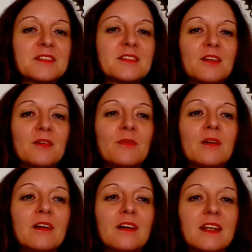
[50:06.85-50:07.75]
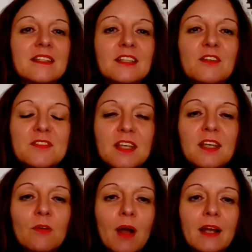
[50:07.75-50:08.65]
So instead of
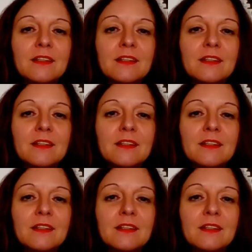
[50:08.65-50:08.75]
saying, well,